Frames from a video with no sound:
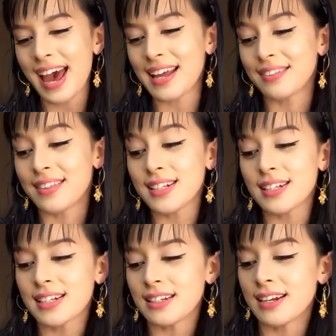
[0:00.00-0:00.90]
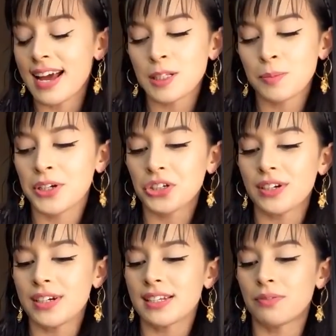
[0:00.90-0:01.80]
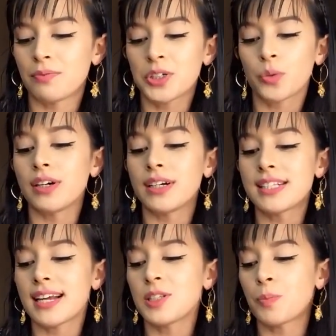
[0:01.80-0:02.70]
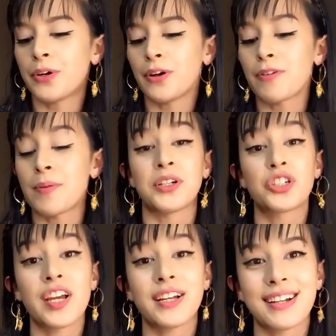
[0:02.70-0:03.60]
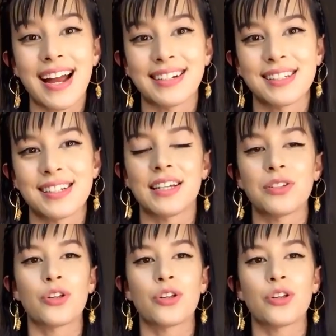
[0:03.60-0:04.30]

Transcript: And this is in the next picture is a ritual incense burner from the Qing dynasty.